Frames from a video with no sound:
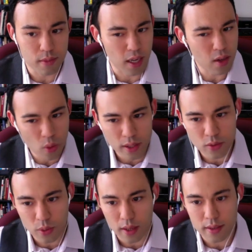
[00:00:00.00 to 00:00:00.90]
not quite
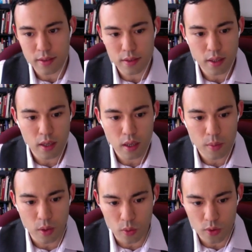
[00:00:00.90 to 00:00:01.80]
twice,
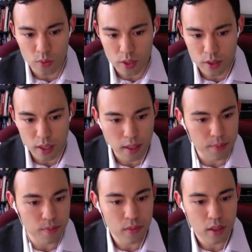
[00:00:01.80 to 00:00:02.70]
but only one
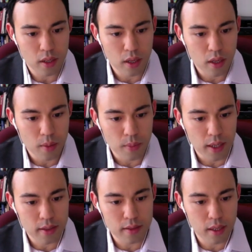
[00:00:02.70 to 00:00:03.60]
time,
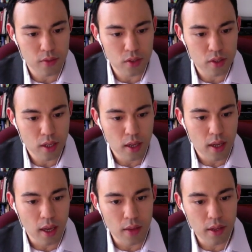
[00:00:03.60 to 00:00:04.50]
minus 7,
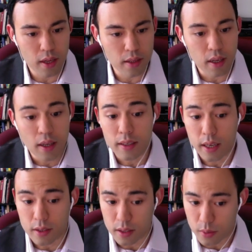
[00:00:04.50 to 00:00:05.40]
and then
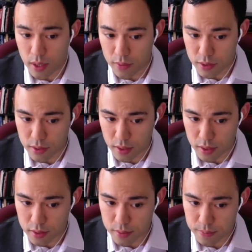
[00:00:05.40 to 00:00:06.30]
down here we have a 6.